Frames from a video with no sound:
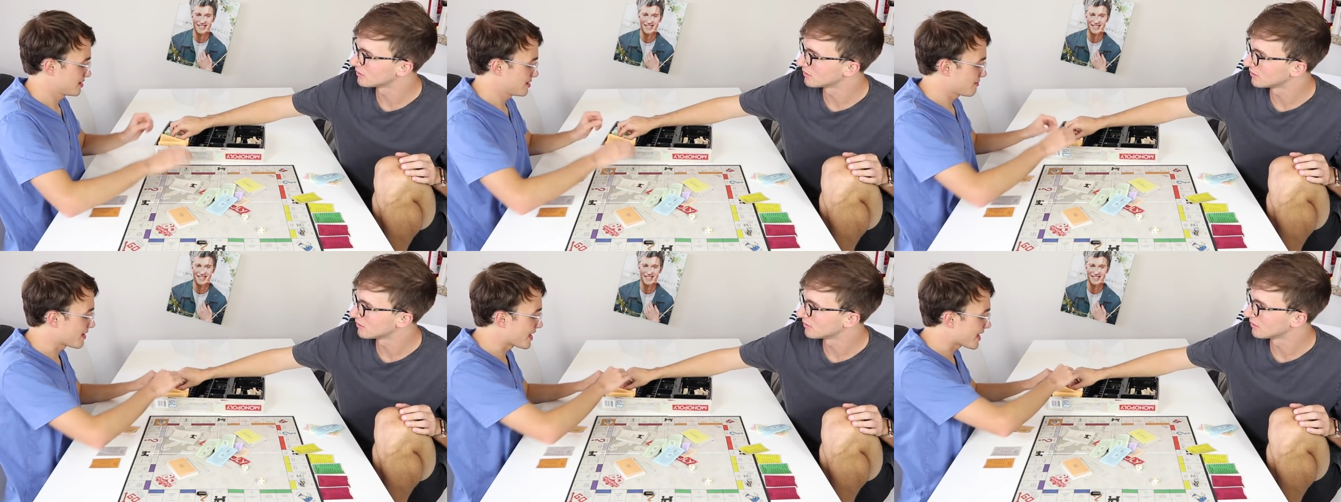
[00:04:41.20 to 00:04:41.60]

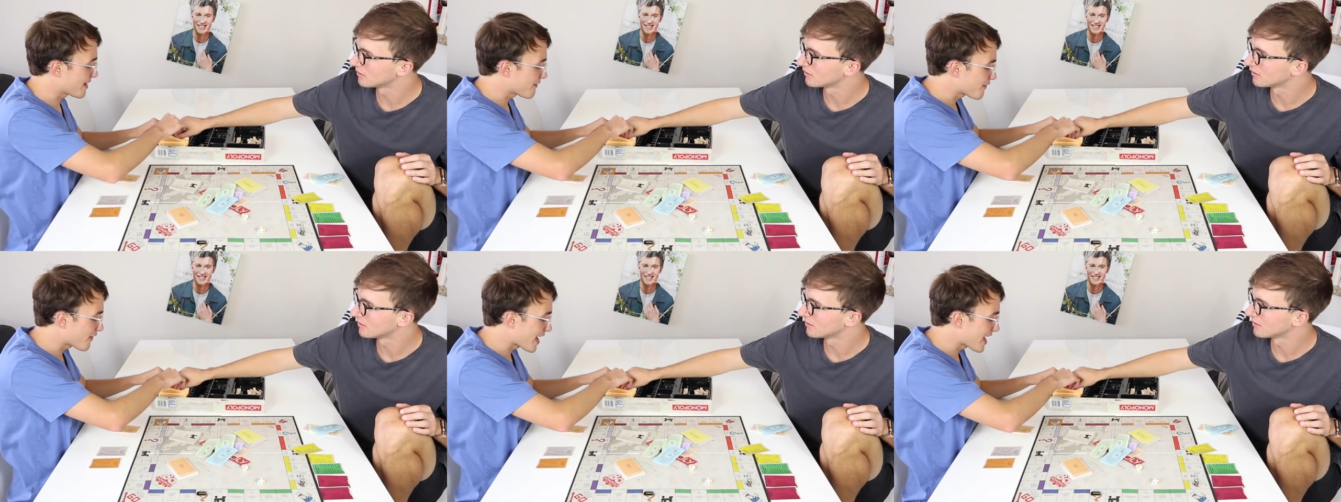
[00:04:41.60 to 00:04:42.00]

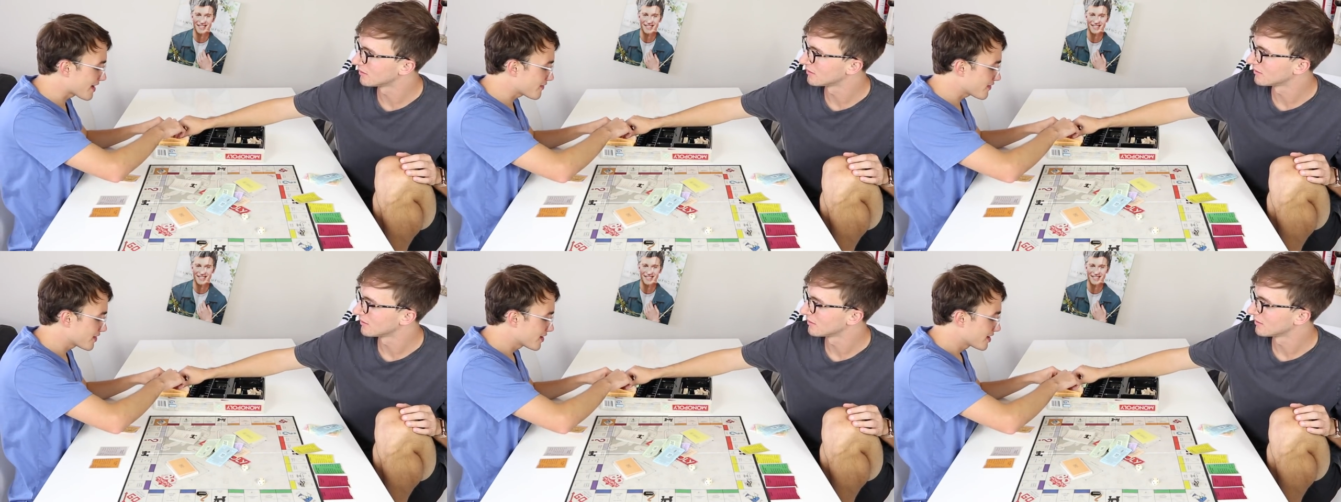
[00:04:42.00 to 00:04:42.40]
Speaker 1: Wait,
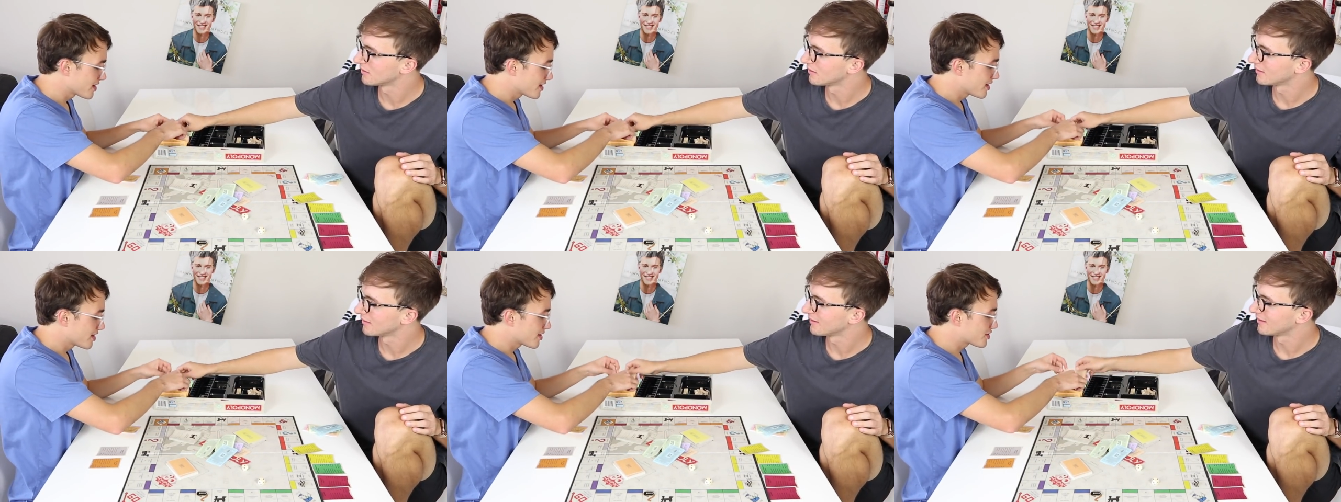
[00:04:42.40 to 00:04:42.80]
five,
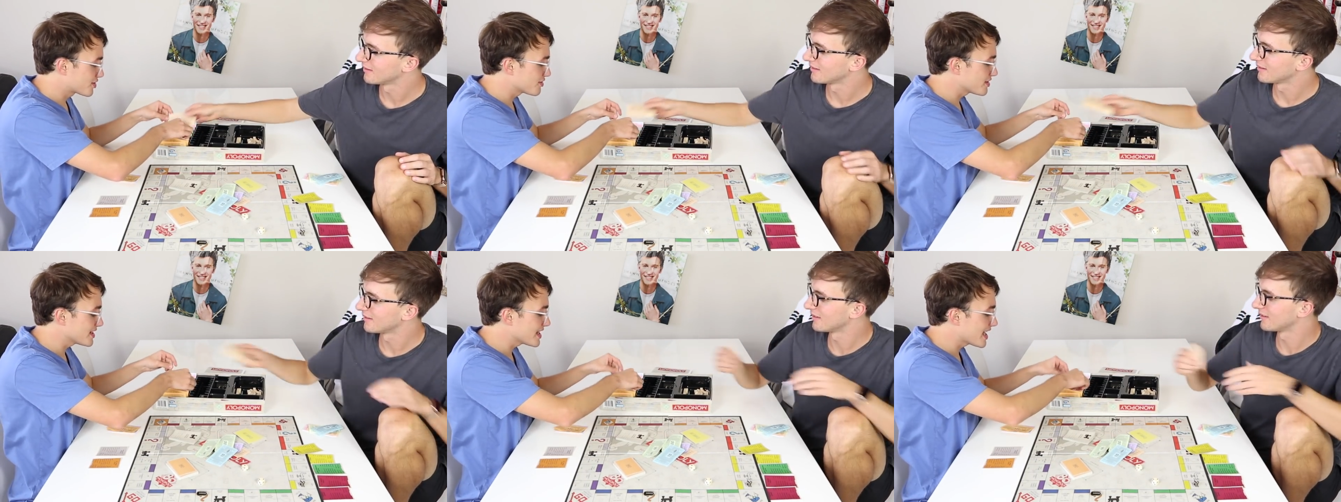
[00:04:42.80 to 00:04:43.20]

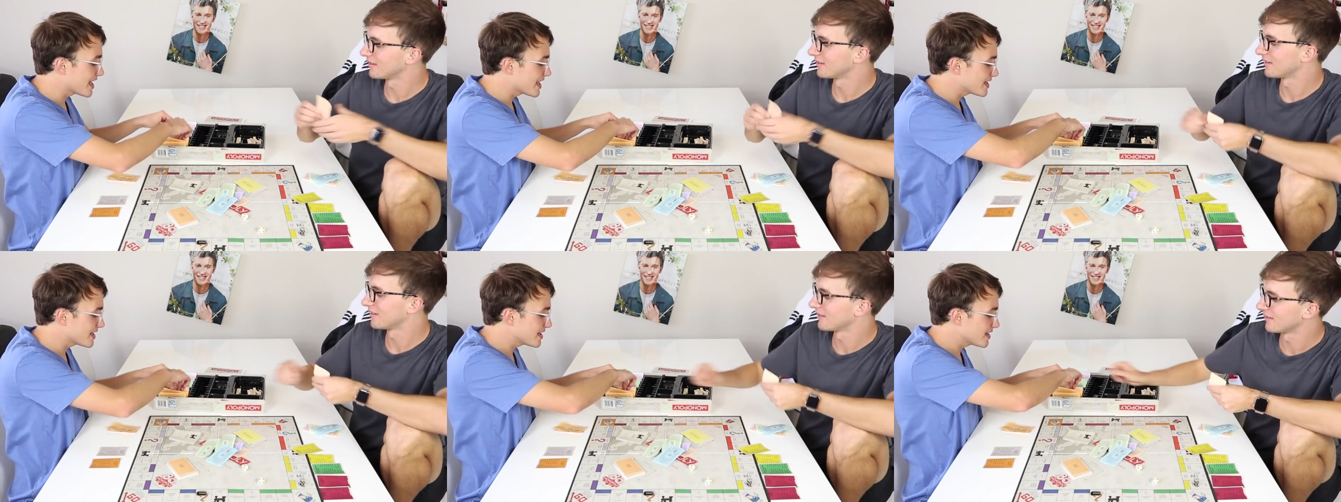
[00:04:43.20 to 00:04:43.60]
three
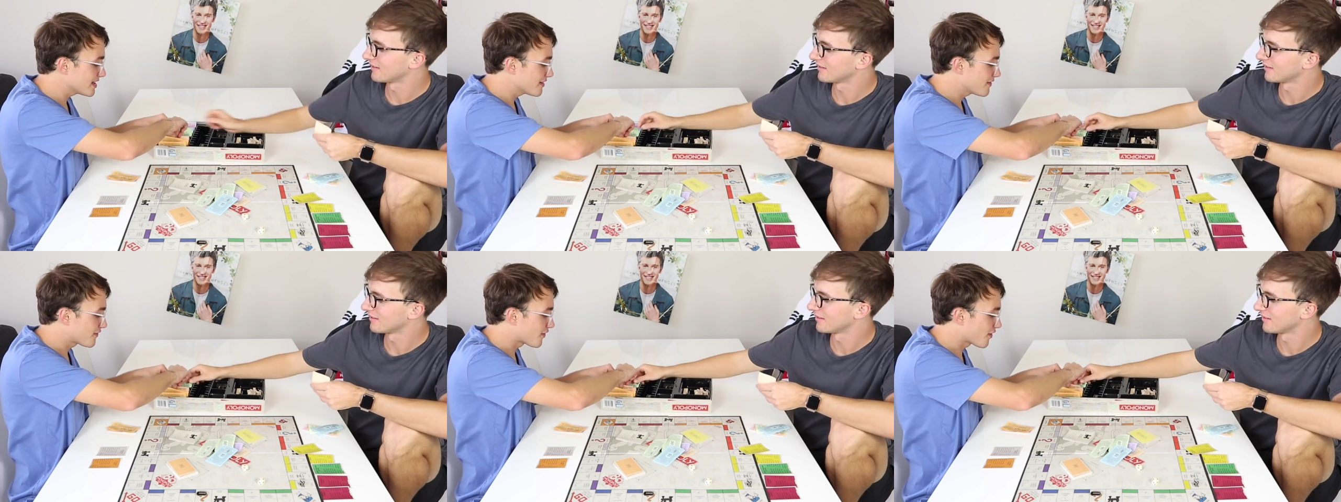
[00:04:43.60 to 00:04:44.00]

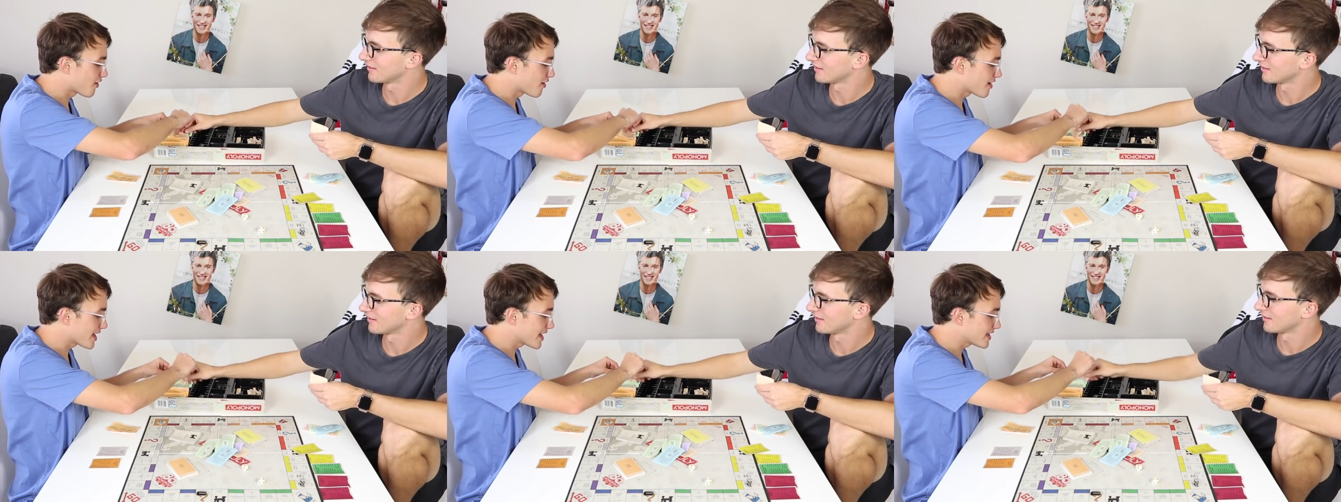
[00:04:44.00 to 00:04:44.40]
eighty,
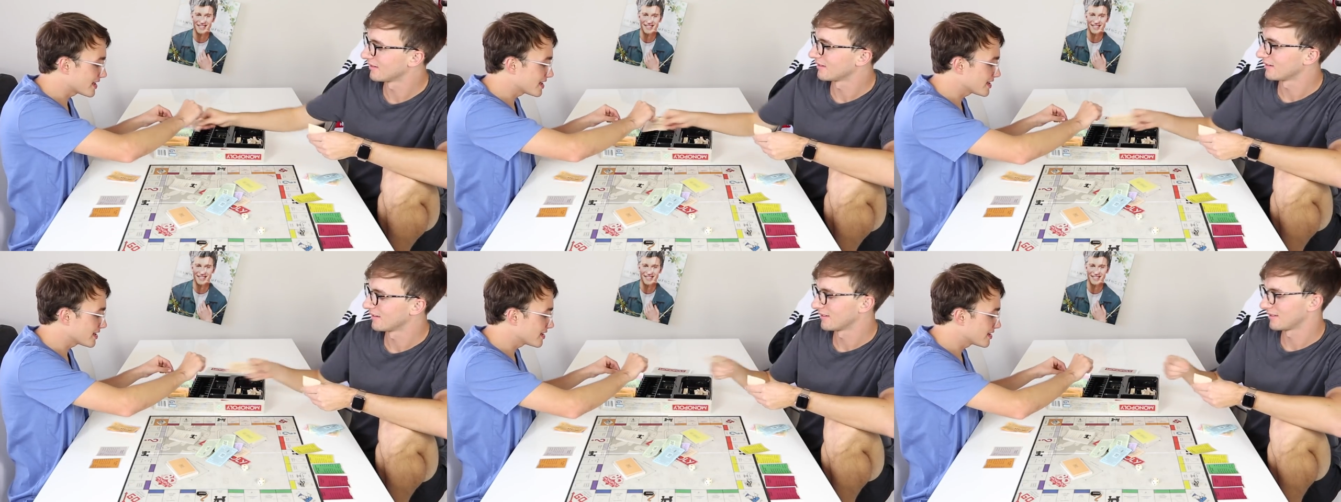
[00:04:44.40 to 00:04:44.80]
four
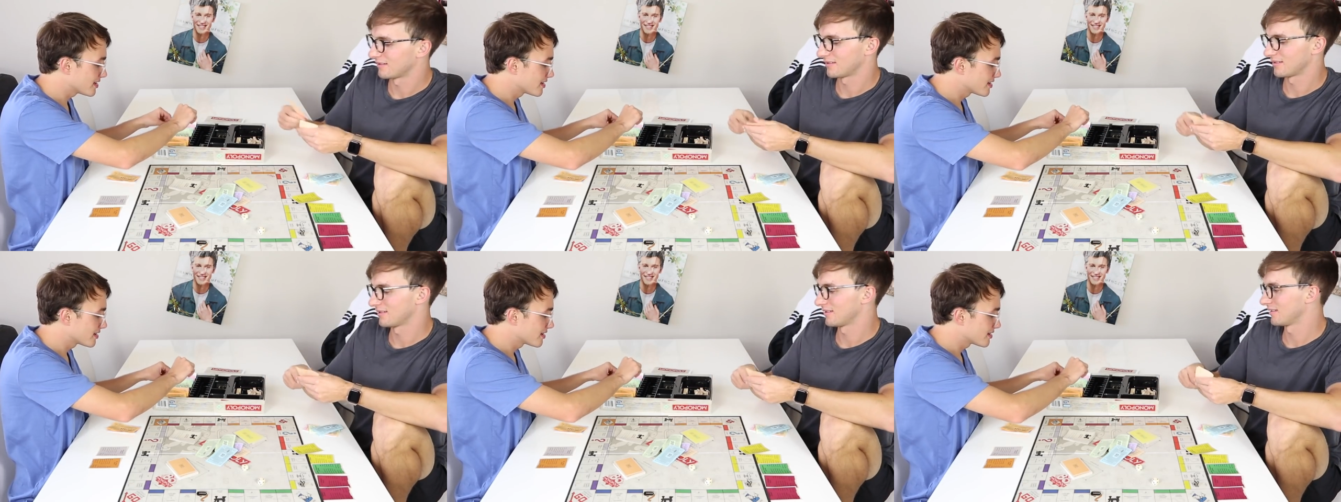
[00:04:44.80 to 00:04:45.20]

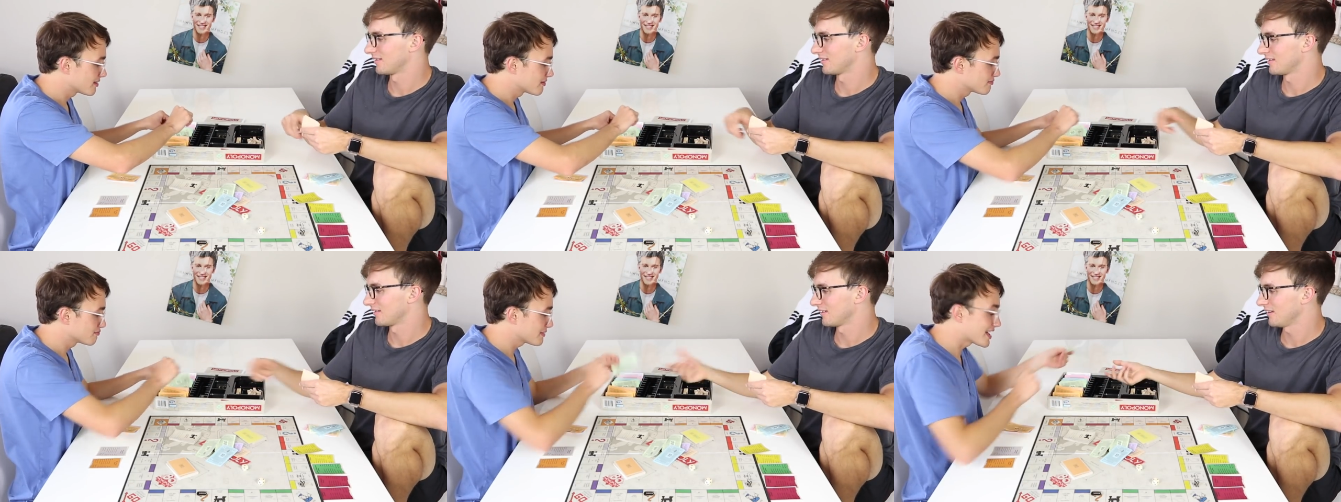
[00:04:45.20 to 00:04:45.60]
eighty.
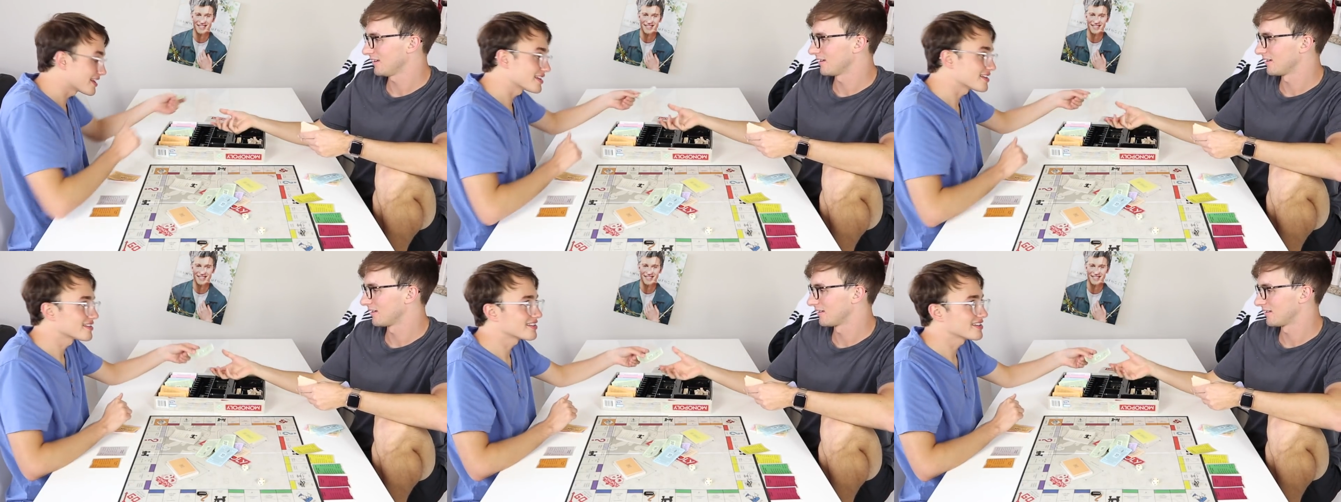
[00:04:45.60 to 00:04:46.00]
Yeah,
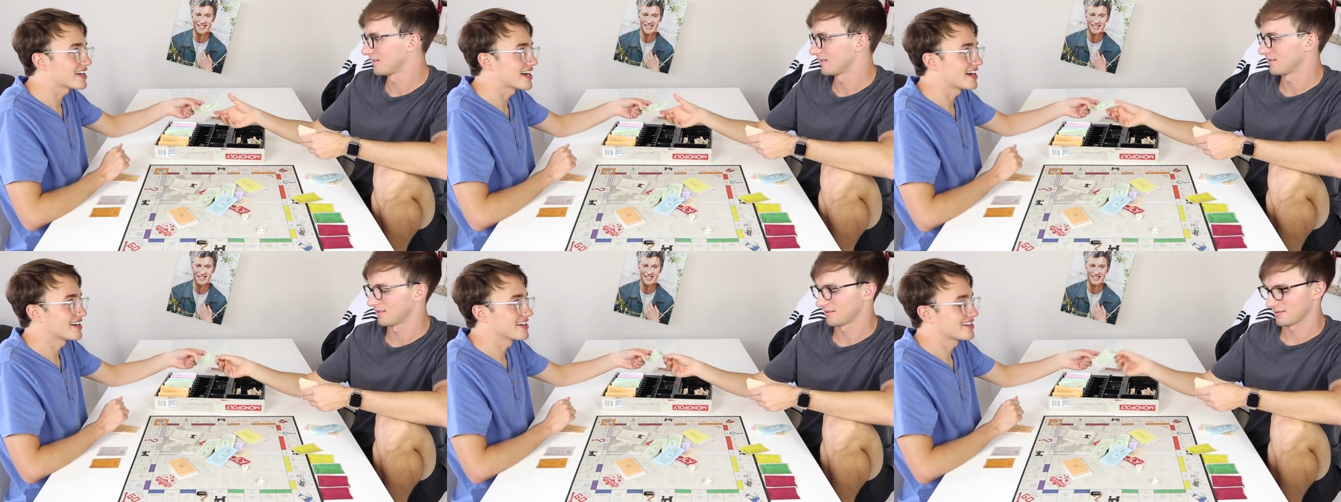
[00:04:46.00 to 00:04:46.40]
and then,
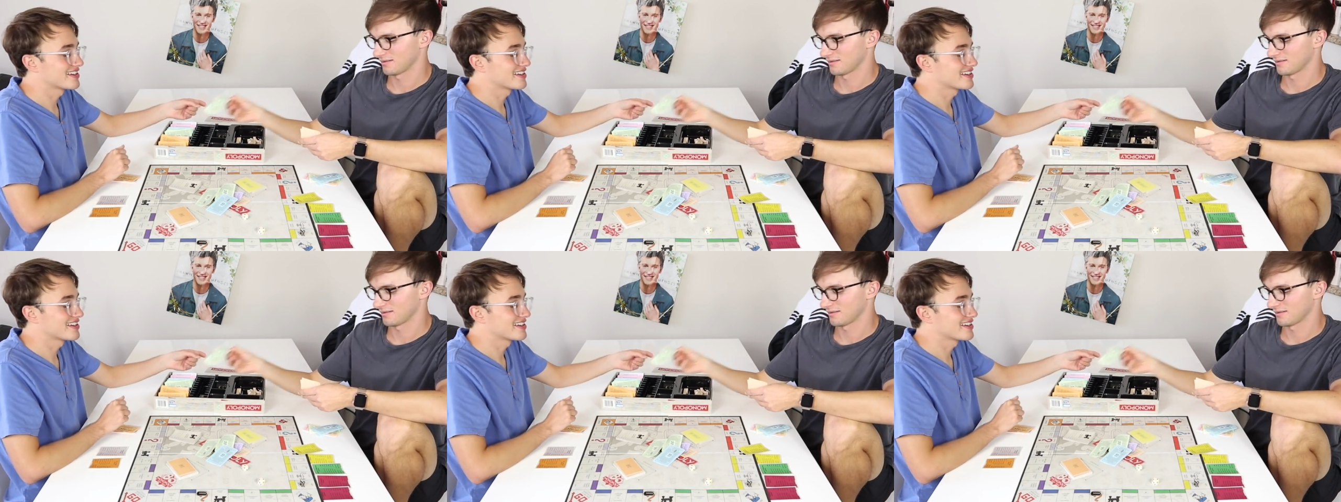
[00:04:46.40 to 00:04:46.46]
yeah.